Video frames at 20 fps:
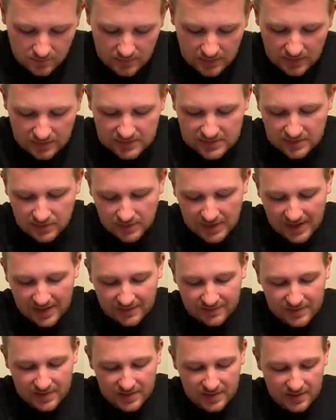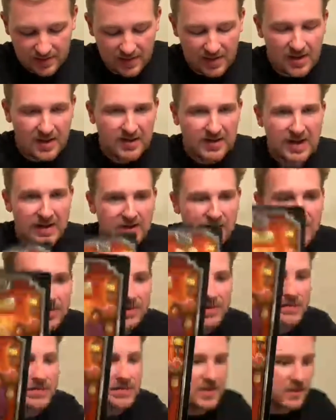Let's see what we have here. Yeah, look,
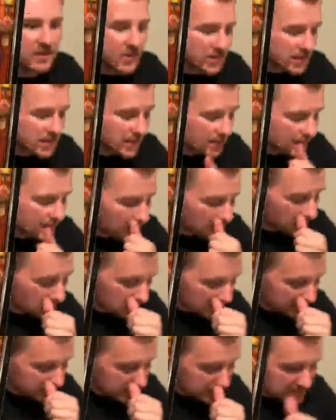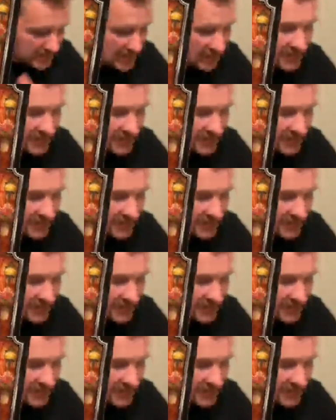you have community. Love to see